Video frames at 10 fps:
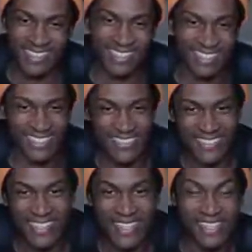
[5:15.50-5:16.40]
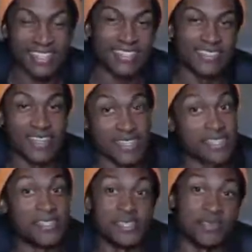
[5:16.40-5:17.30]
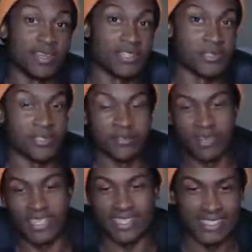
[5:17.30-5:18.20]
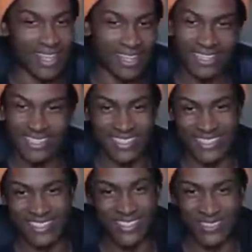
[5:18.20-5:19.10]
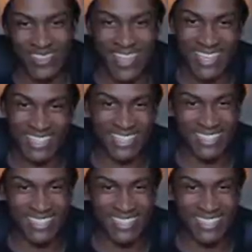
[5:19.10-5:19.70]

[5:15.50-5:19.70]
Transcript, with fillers: you guys gotta teach me how to drift, man. I suck at drifting.